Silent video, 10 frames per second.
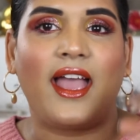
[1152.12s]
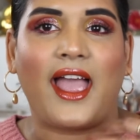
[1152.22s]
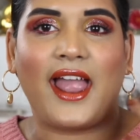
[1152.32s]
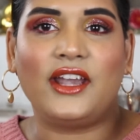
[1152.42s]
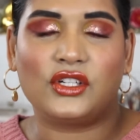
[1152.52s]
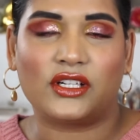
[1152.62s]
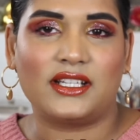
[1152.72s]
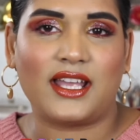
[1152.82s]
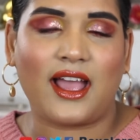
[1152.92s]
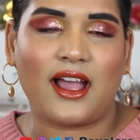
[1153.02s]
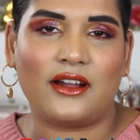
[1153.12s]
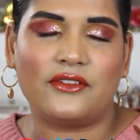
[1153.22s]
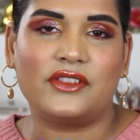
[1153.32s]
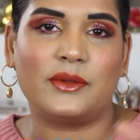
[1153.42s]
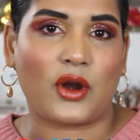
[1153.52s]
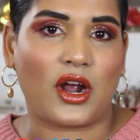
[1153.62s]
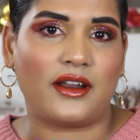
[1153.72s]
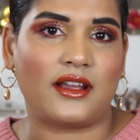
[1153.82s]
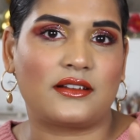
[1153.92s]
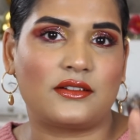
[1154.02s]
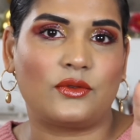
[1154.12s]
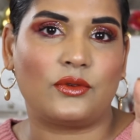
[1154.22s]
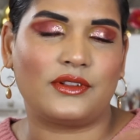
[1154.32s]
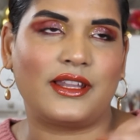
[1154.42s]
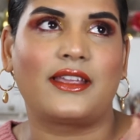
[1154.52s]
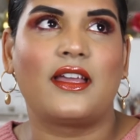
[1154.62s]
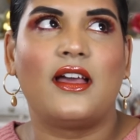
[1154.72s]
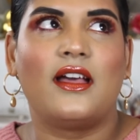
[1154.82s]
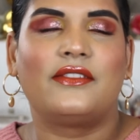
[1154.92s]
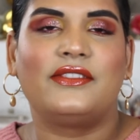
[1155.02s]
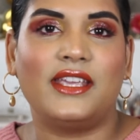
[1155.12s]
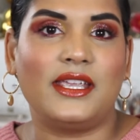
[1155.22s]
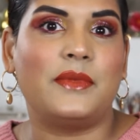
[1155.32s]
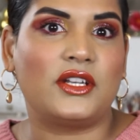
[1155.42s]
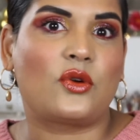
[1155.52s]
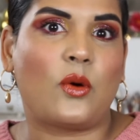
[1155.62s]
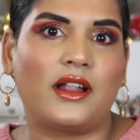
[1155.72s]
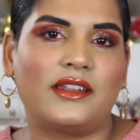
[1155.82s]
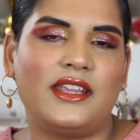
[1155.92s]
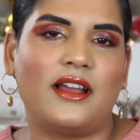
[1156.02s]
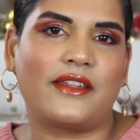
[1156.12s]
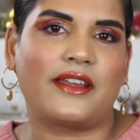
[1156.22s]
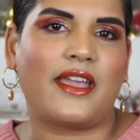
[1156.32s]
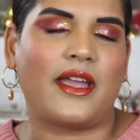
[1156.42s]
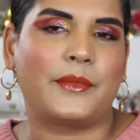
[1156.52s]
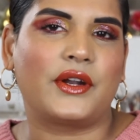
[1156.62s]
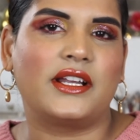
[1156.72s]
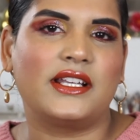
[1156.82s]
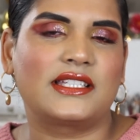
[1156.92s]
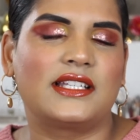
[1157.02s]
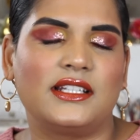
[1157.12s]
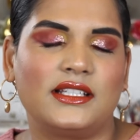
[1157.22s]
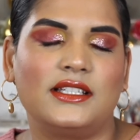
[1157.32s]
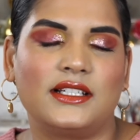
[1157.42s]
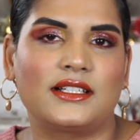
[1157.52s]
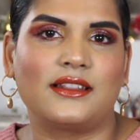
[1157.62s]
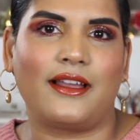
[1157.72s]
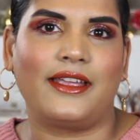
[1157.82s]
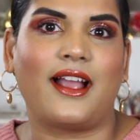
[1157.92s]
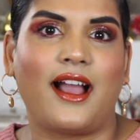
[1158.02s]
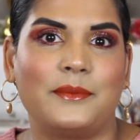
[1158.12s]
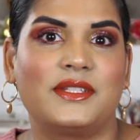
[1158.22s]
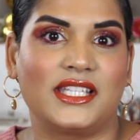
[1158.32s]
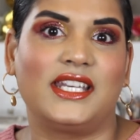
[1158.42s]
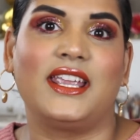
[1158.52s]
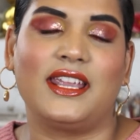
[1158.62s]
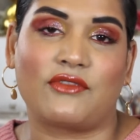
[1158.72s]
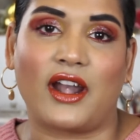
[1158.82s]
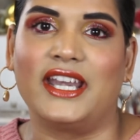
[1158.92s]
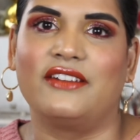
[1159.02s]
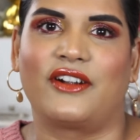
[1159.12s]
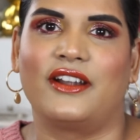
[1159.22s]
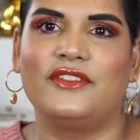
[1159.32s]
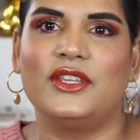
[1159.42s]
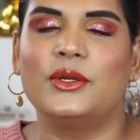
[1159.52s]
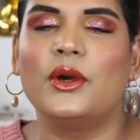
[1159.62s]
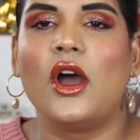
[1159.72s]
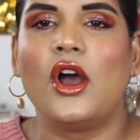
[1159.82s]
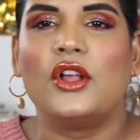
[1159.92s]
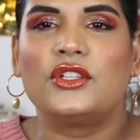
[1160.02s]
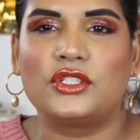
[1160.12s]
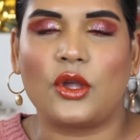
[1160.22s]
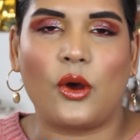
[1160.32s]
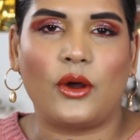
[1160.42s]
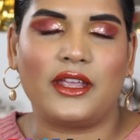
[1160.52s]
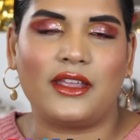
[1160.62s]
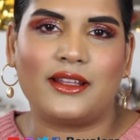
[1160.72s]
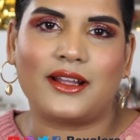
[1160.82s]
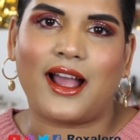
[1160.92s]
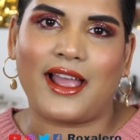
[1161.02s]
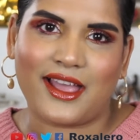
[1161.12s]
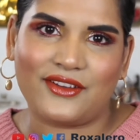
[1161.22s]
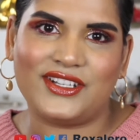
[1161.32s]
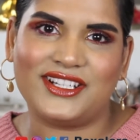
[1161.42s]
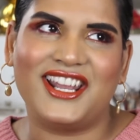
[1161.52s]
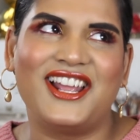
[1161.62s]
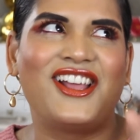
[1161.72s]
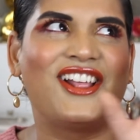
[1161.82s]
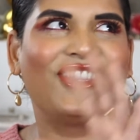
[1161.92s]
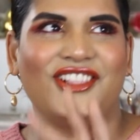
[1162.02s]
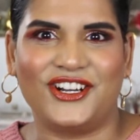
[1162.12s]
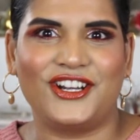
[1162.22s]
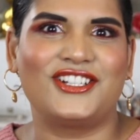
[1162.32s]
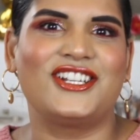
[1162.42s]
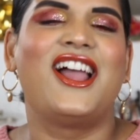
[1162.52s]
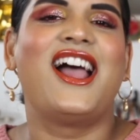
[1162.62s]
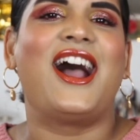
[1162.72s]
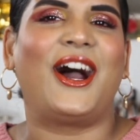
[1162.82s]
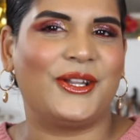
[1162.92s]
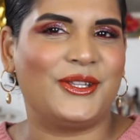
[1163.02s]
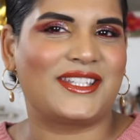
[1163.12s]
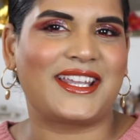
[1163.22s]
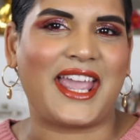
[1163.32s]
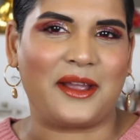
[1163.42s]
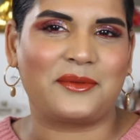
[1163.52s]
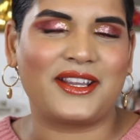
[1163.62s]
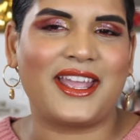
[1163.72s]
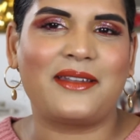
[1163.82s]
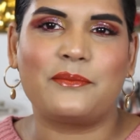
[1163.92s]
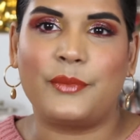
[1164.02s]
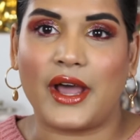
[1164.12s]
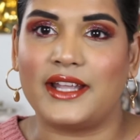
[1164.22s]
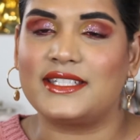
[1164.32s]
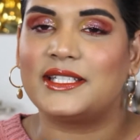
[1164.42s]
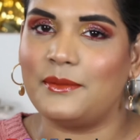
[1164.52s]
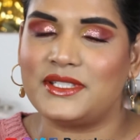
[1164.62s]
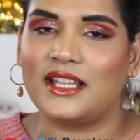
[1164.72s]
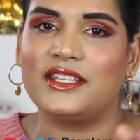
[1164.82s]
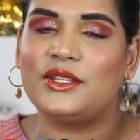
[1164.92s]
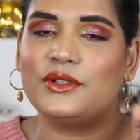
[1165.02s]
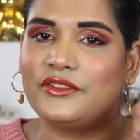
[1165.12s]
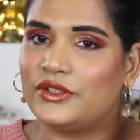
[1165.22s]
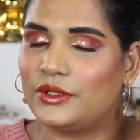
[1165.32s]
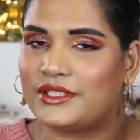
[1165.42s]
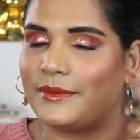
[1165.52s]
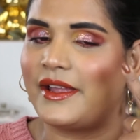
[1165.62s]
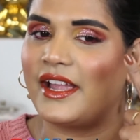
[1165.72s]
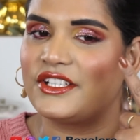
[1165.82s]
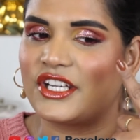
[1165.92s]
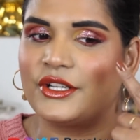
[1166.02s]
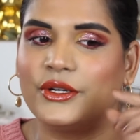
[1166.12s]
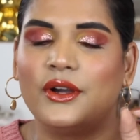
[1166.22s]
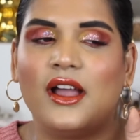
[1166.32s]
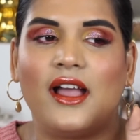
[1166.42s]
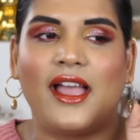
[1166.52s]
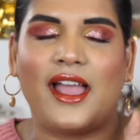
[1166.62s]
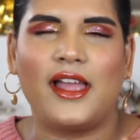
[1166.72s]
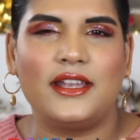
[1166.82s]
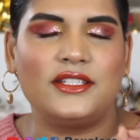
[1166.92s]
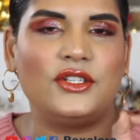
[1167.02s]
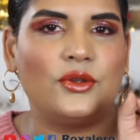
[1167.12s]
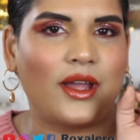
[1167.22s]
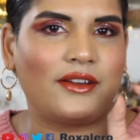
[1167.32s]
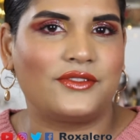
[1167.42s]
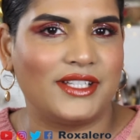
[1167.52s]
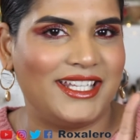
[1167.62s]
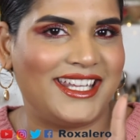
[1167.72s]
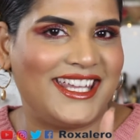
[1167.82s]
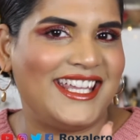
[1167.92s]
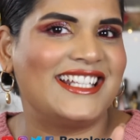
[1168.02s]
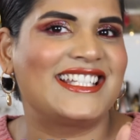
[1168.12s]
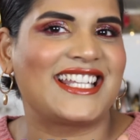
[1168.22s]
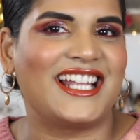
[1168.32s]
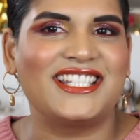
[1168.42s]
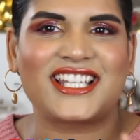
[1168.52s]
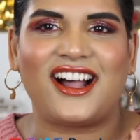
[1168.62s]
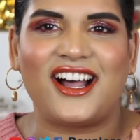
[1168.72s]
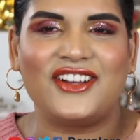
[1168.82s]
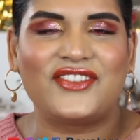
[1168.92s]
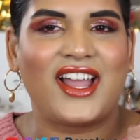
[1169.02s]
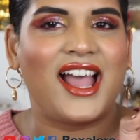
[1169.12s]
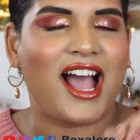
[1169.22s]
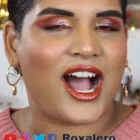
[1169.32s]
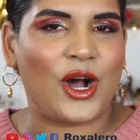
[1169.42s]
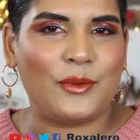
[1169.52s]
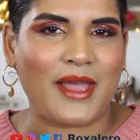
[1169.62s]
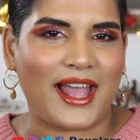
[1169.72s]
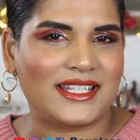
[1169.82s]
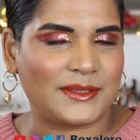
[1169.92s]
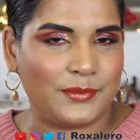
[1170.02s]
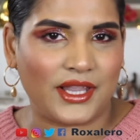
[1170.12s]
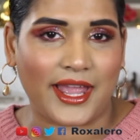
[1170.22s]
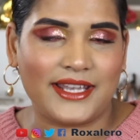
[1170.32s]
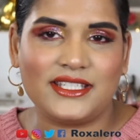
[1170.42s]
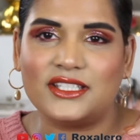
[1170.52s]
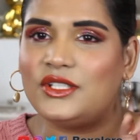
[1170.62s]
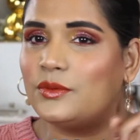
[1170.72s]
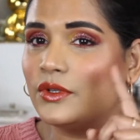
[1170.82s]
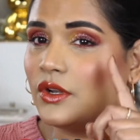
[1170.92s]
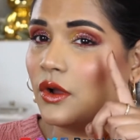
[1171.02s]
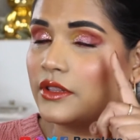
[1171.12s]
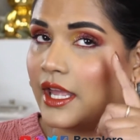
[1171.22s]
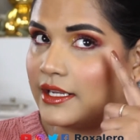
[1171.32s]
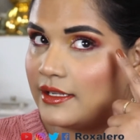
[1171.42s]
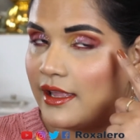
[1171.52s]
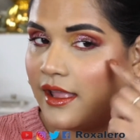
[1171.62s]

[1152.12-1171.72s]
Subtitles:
and you're gonna have the product, like the image quality on that camera is gonna look like I'm sitting right in front of you. So I haven't learned how to use that camera yet, but I'm telling you, if you looked at my eyeshadow and you had a really keen sense of how mattes blend, you would know that